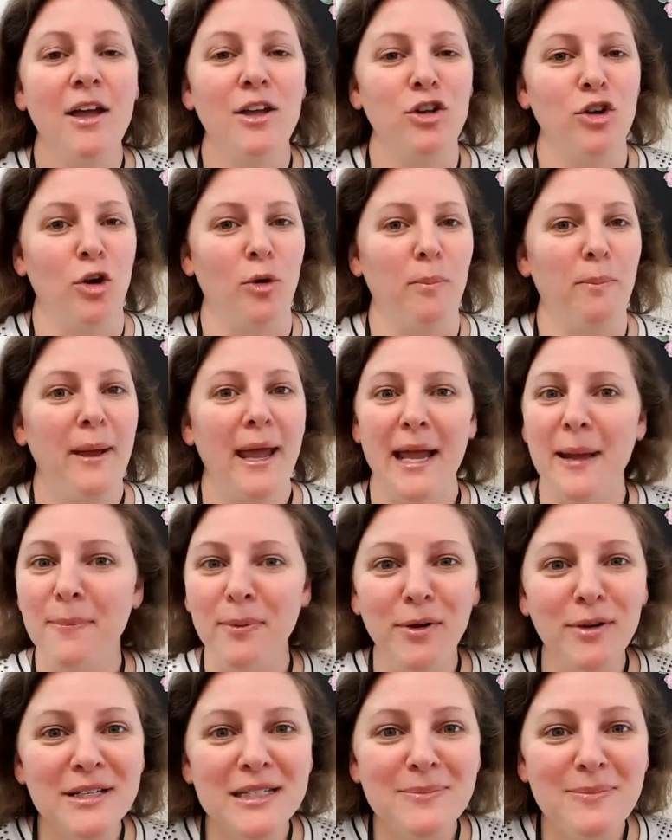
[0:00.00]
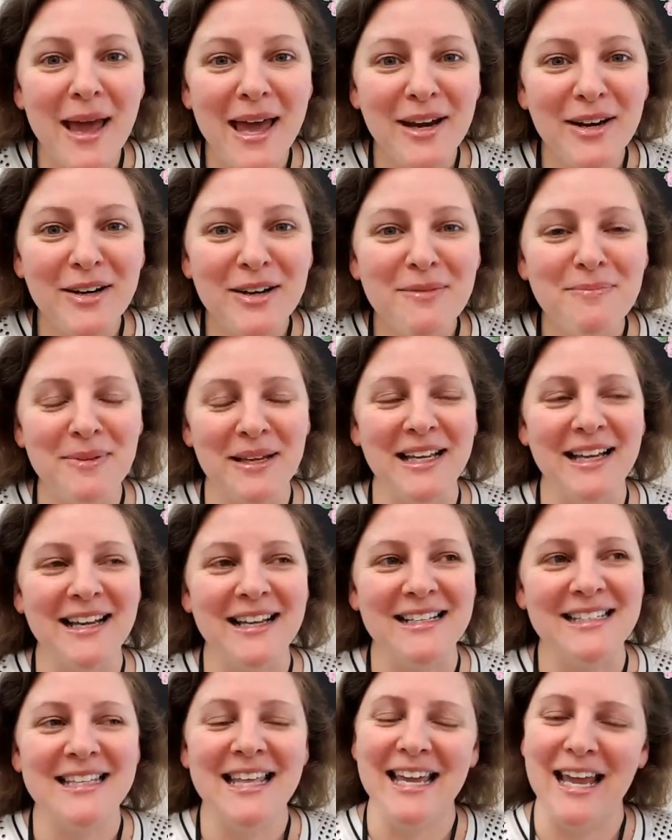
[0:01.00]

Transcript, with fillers: Your paper is better because